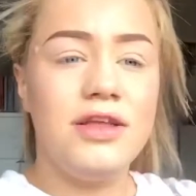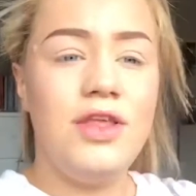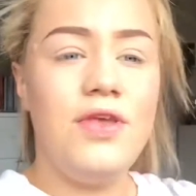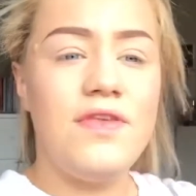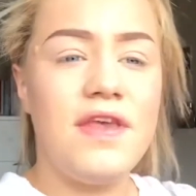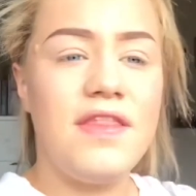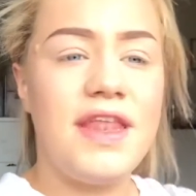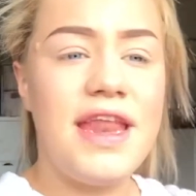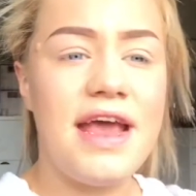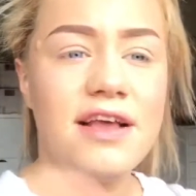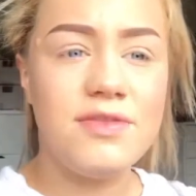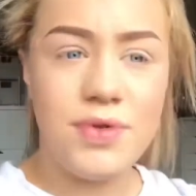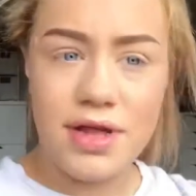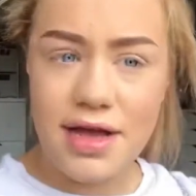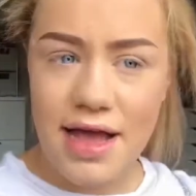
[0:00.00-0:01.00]
Using the
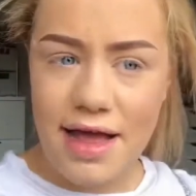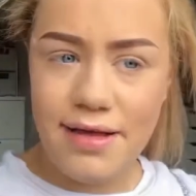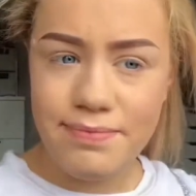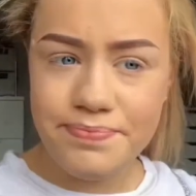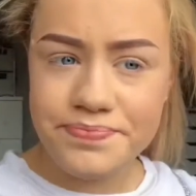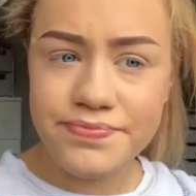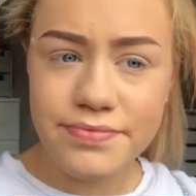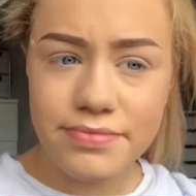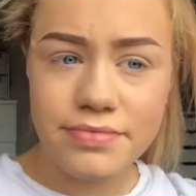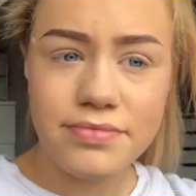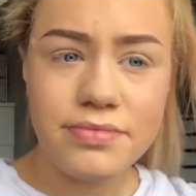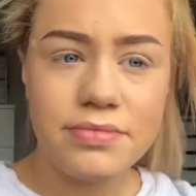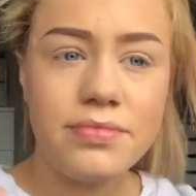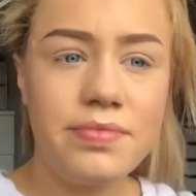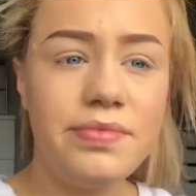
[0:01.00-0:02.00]
NYX one again,
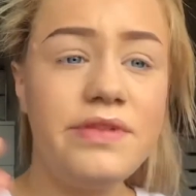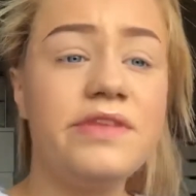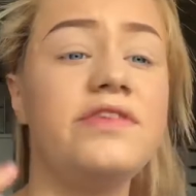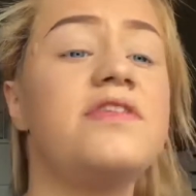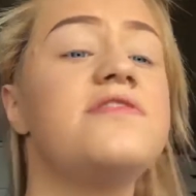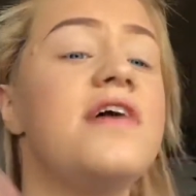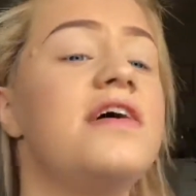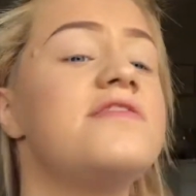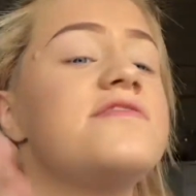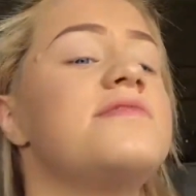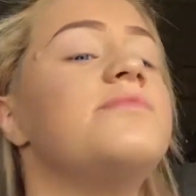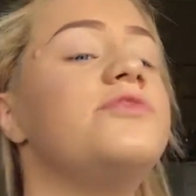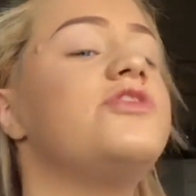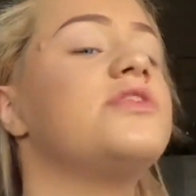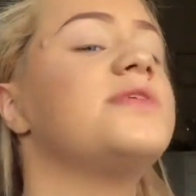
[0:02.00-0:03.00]
just to add
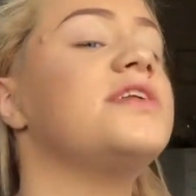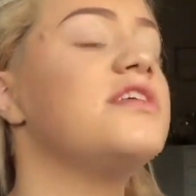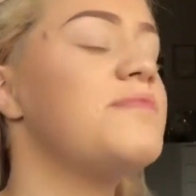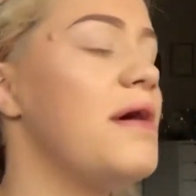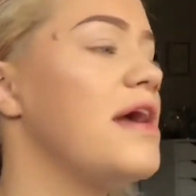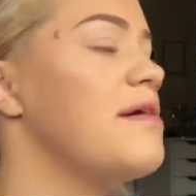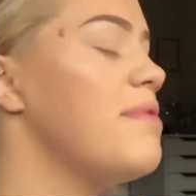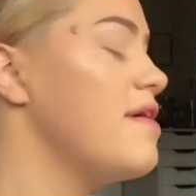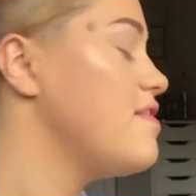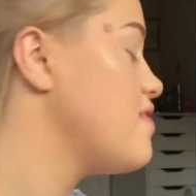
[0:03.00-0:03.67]
some dewiness back in my